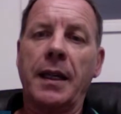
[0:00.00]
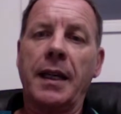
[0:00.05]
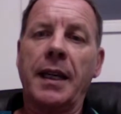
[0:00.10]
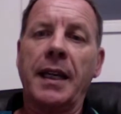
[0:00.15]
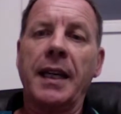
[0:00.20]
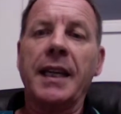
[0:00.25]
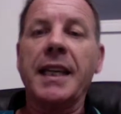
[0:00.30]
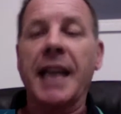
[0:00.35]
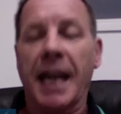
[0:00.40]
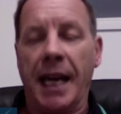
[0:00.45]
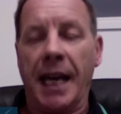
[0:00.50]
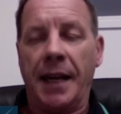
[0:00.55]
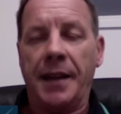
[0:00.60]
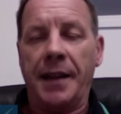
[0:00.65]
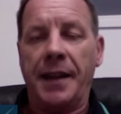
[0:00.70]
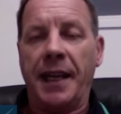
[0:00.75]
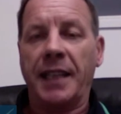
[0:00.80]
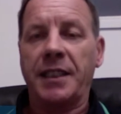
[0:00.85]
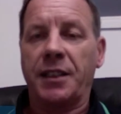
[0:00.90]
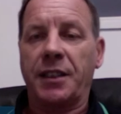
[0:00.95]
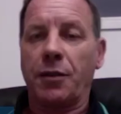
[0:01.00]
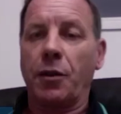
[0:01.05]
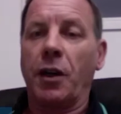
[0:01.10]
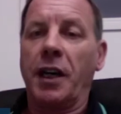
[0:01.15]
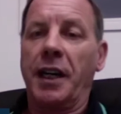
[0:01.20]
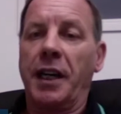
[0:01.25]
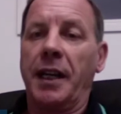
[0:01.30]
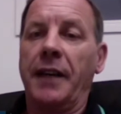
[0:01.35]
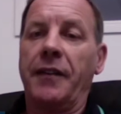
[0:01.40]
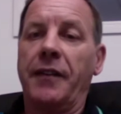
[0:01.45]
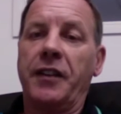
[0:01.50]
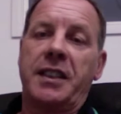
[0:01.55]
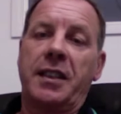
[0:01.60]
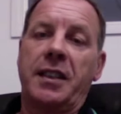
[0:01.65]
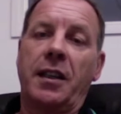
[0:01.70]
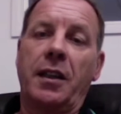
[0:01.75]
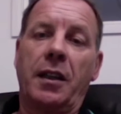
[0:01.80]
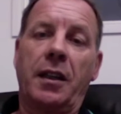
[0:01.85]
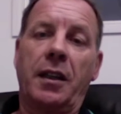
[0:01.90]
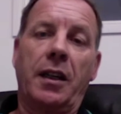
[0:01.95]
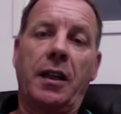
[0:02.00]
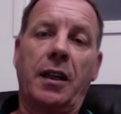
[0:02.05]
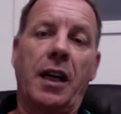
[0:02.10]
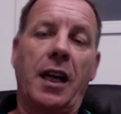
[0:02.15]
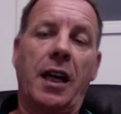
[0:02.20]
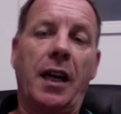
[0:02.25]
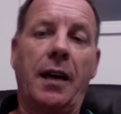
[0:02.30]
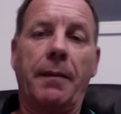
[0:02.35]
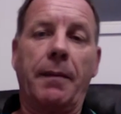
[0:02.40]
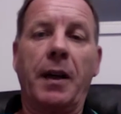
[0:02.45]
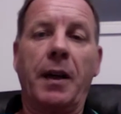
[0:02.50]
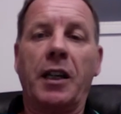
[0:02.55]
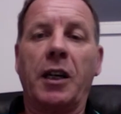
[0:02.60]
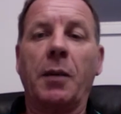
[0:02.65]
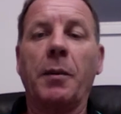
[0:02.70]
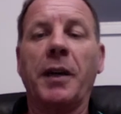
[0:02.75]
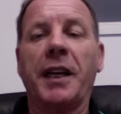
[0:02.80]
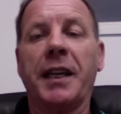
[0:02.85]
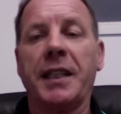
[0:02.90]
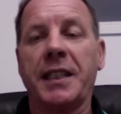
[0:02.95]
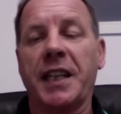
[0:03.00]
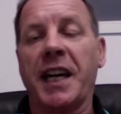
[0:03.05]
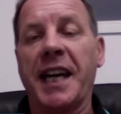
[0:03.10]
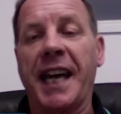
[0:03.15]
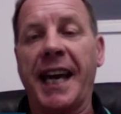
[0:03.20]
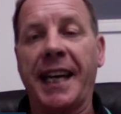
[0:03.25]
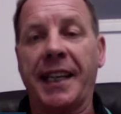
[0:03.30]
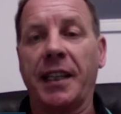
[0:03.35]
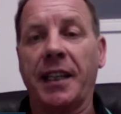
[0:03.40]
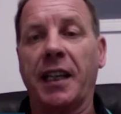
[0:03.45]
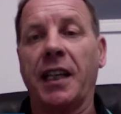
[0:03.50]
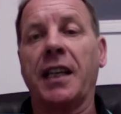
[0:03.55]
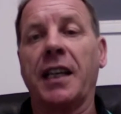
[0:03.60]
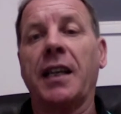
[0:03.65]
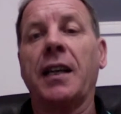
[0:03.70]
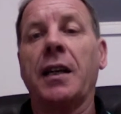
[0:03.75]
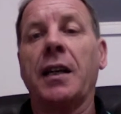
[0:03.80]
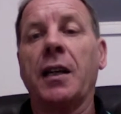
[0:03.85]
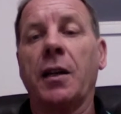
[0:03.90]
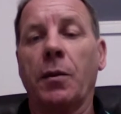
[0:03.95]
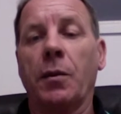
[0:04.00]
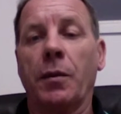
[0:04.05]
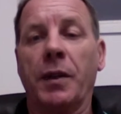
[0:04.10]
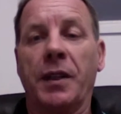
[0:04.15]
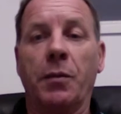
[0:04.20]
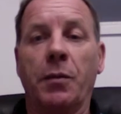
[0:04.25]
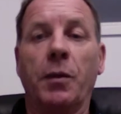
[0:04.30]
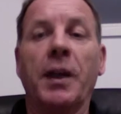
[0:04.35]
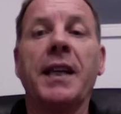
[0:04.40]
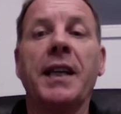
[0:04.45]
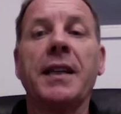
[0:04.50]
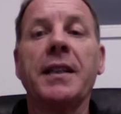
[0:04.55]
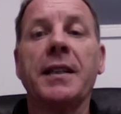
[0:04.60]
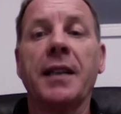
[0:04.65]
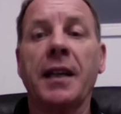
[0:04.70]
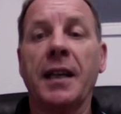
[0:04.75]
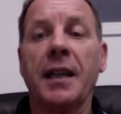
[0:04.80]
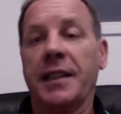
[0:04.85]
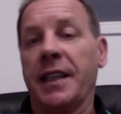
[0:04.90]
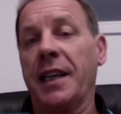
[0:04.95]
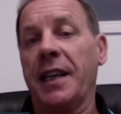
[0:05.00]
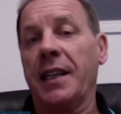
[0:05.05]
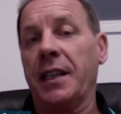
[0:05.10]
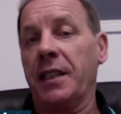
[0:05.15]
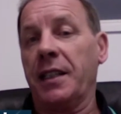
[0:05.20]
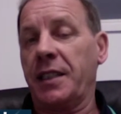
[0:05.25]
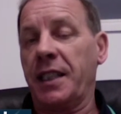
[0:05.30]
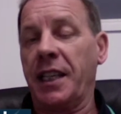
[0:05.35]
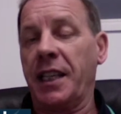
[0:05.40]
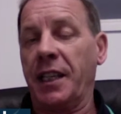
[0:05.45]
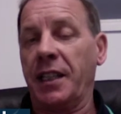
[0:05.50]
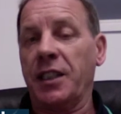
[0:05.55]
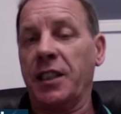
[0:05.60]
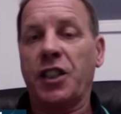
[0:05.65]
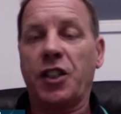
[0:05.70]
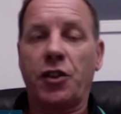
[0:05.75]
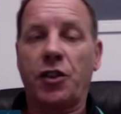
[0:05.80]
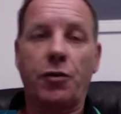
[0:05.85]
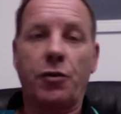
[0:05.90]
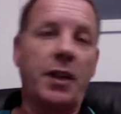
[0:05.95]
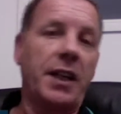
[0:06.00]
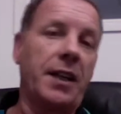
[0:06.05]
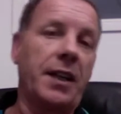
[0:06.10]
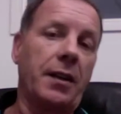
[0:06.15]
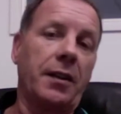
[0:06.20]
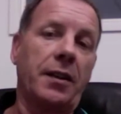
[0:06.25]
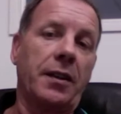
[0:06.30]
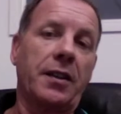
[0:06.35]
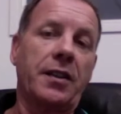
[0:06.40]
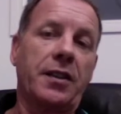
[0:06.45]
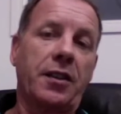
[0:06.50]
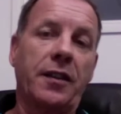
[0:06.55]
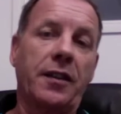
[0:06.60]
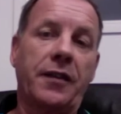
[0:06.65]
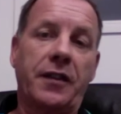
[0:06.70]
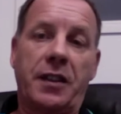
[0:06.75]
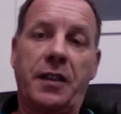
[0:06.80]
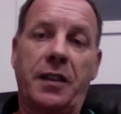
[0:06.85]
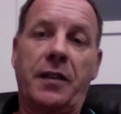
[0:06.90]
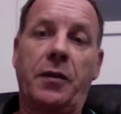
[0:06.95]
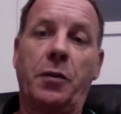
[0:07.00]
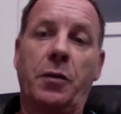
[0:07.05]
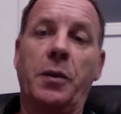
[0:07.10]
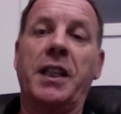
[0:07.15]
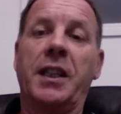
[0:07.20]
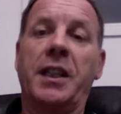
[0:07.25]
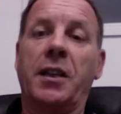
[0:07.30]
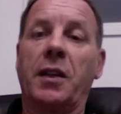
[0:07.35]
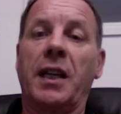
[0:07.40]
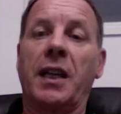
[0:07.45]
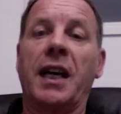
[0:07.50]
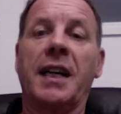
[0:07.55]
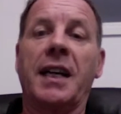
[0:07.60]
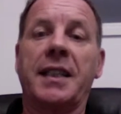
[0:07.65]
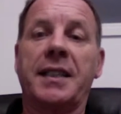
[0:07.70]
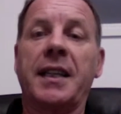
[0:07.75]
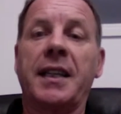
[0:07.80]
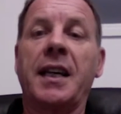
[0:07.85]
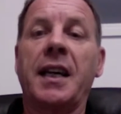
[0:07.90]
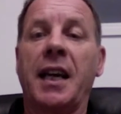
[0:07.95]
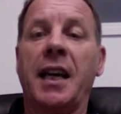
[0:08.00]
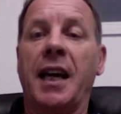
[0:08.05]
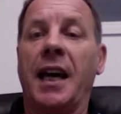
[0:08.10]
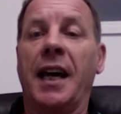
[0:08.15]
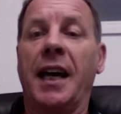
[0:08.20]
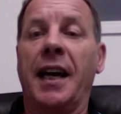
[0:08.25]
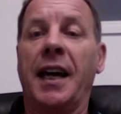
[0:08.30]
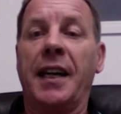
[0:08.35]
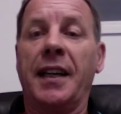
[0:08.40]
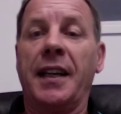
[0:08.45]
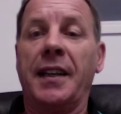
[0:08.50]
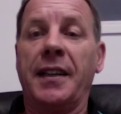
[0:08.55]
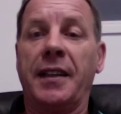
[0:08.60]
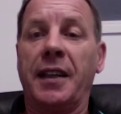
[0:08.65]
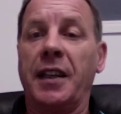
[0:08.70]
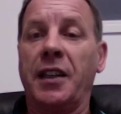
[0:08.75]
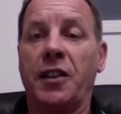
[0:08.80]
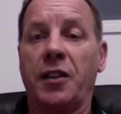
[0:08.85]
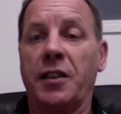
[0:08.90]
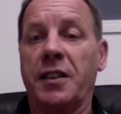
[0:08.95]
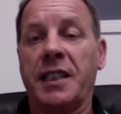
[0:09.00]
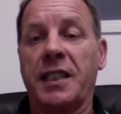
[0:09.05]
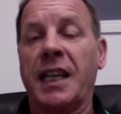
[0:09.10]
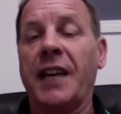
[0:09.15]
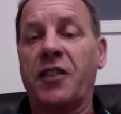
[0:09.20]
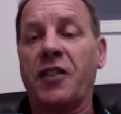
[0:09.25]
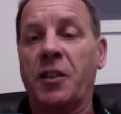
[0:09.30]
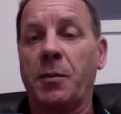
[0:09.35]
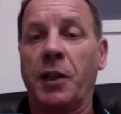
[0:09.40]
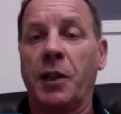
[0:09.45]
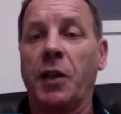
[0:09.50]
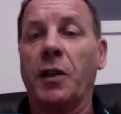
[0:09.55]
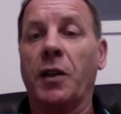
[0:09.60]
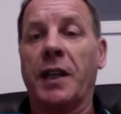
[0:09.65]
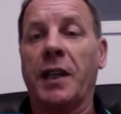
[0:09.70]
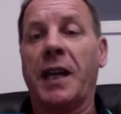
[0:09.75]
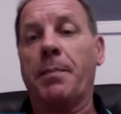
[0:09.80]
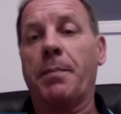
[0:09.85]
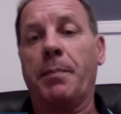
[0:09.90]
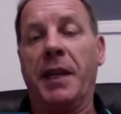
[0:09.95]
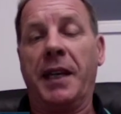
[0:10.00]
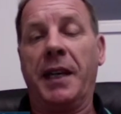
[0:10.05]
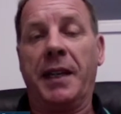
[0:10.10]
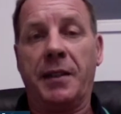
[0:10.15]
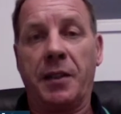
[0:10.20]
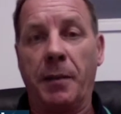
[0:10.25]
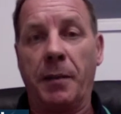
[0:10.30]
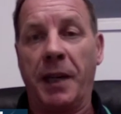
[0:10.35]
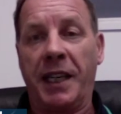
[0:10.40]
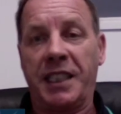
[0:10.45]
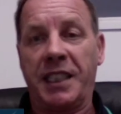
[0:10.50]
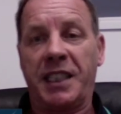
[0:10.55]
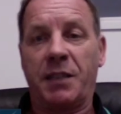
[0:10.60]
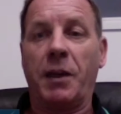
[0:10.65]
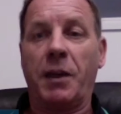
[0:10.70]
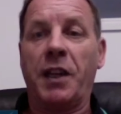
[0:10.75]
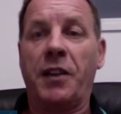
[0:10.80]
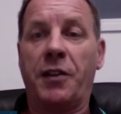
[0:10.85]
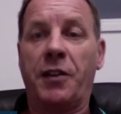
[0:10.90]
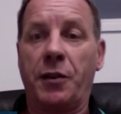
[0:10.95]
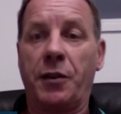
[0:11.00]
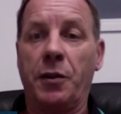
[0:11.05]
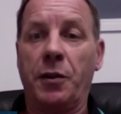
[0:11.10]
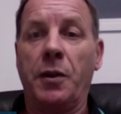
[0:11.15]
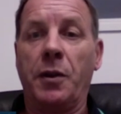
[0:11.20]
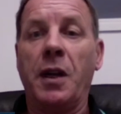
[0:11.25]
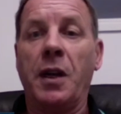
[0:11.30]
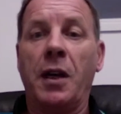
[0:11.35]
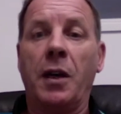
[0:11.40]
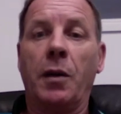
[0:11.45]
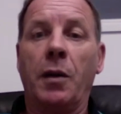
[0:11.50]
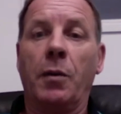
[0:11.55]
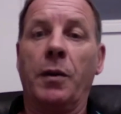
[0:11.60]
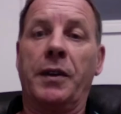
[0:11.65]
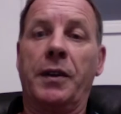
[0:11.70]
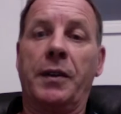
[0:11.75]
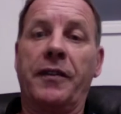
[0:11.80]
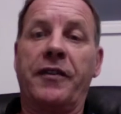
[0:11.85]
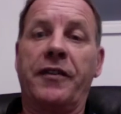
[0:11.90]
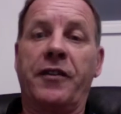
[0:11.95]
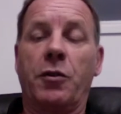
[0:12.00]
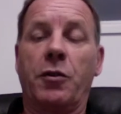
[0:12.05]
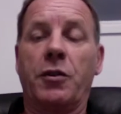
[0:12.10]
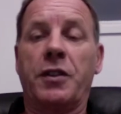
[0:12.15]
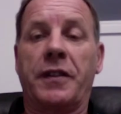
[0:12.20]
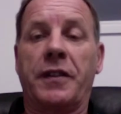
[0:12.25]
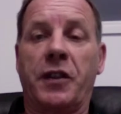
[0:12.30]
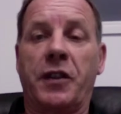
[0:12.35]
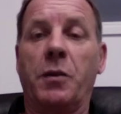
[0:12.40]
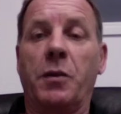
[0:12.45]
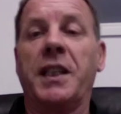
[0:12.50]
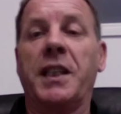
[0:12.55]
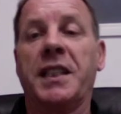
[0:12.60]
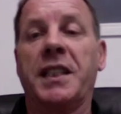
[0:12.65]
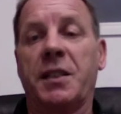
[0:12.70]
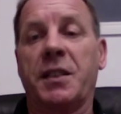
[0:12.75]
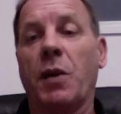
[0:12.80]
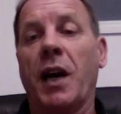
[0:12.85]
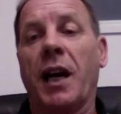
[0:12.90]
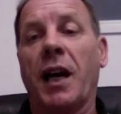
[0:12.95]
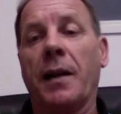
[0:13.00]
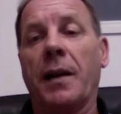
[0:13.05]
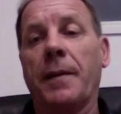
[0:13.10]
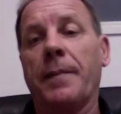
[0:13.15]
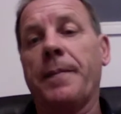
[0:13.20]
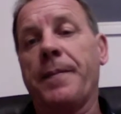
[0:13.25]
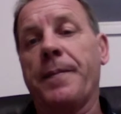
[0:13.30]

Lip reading: Yeah, that's right. If it's coming in diagonally with the wind, then it's hitting straight on the surface of the window glass, and it doesn't have to be all that big to make its way through with the force of the wind as well.